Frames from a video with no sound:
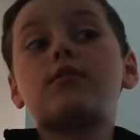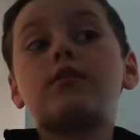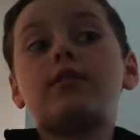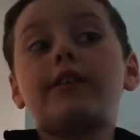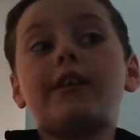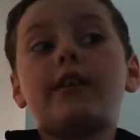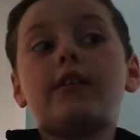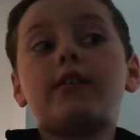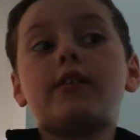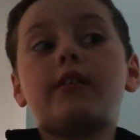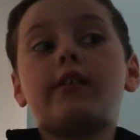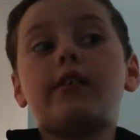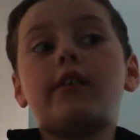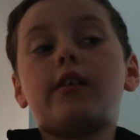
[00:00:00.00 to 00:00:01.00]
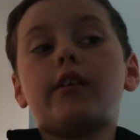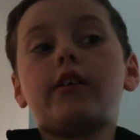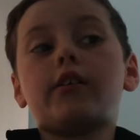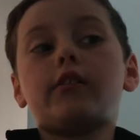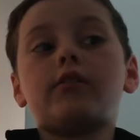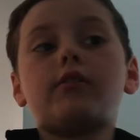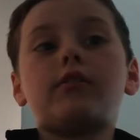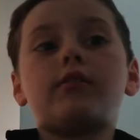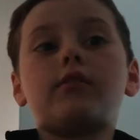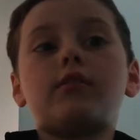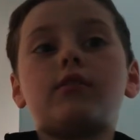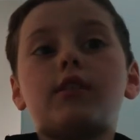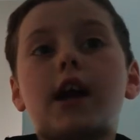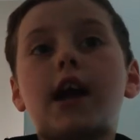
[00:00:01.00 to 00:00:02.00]
I can
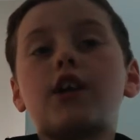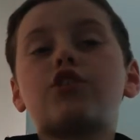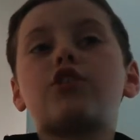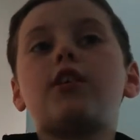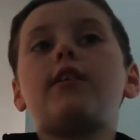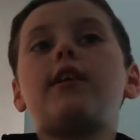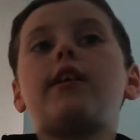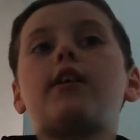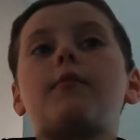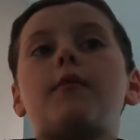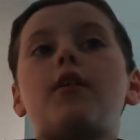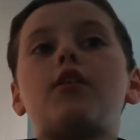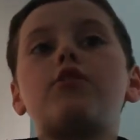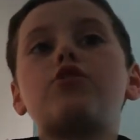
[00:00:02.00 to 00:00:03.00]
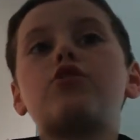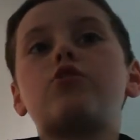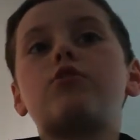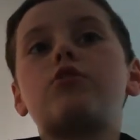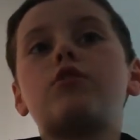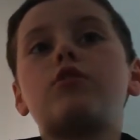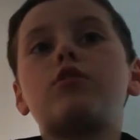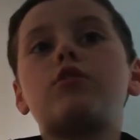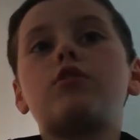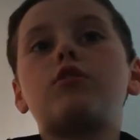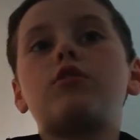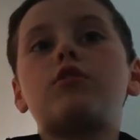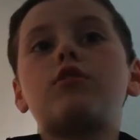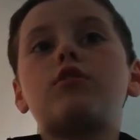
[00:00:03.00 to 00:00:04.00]
actually link merch.
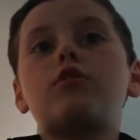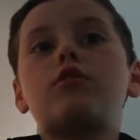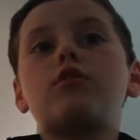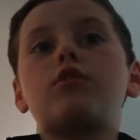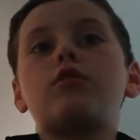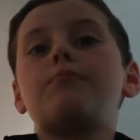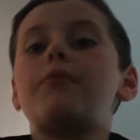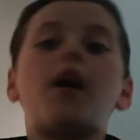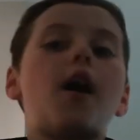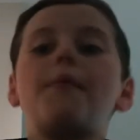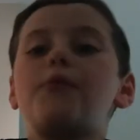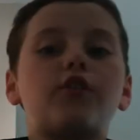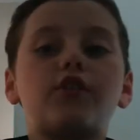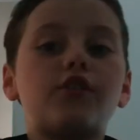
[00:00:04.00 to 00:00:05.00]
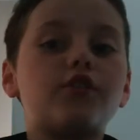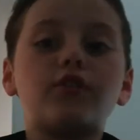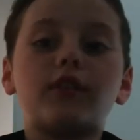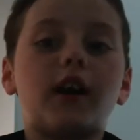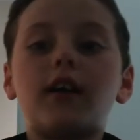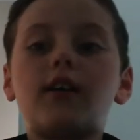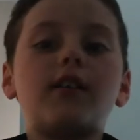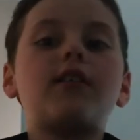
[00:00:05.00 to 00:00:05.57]
But I'm not going to do that.